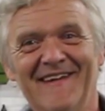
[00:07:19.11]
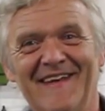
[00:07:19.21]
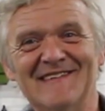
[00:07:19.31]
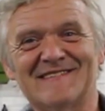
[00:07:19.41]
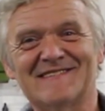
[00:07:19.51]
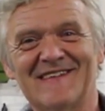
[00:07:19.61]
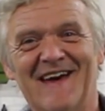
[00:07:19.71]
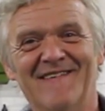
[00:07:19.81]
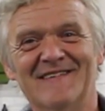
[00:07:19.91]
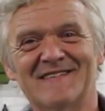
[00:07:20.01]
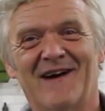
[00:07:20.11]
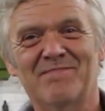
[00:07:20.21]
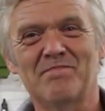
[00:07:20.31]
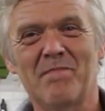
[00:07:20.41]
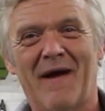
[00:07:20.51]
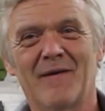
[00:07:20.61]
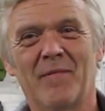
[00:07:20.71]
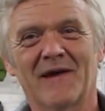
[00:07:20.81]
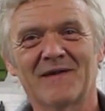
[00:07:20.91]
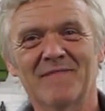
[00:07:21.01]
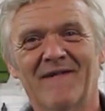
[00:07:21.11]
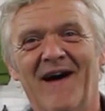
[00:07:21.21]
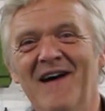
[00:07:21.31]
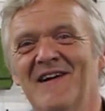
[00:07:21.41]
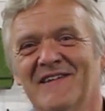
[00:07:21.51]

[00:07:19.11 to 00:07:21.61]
it is. There is our parabolic mirror.